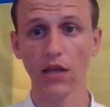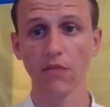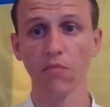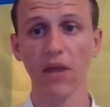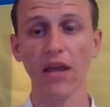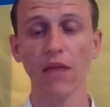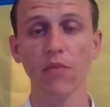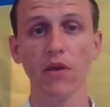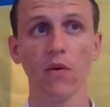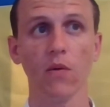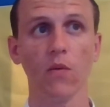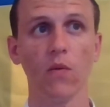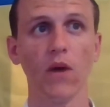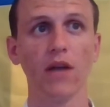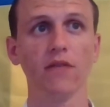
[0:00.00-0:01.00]
And maybe
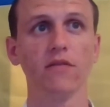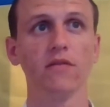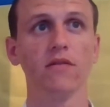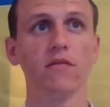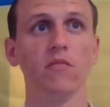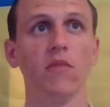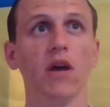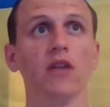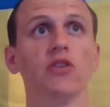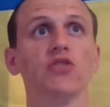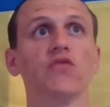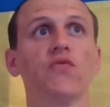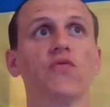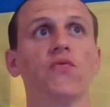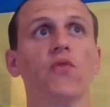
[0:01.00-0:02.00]
one
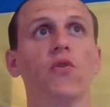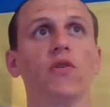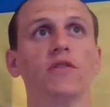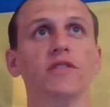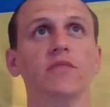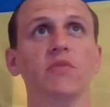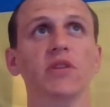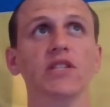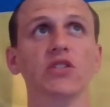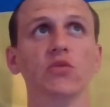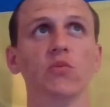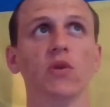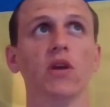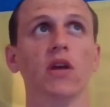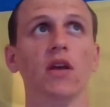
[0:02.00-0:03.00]
minus for
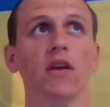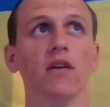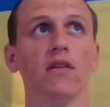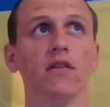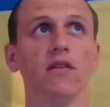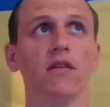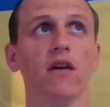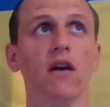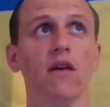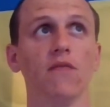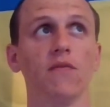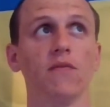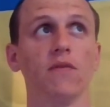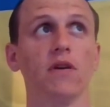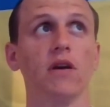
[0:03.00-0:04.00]
Debezium,
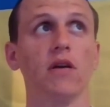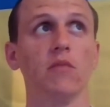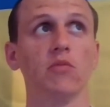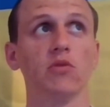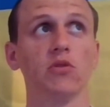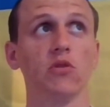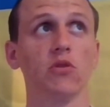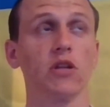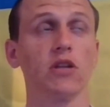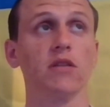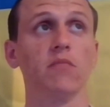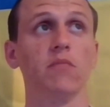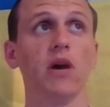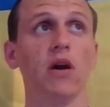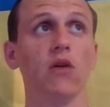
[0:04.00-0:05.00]
I'm talking
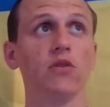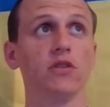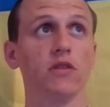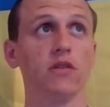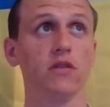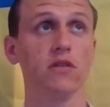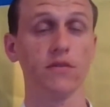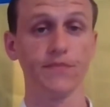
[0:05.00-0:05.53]
about